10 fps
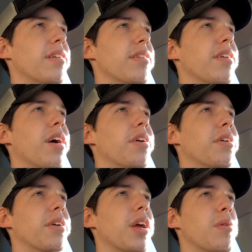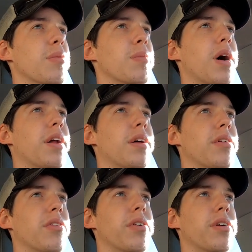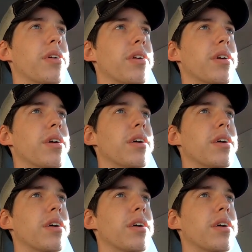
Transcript: his daughter came and bought it. was her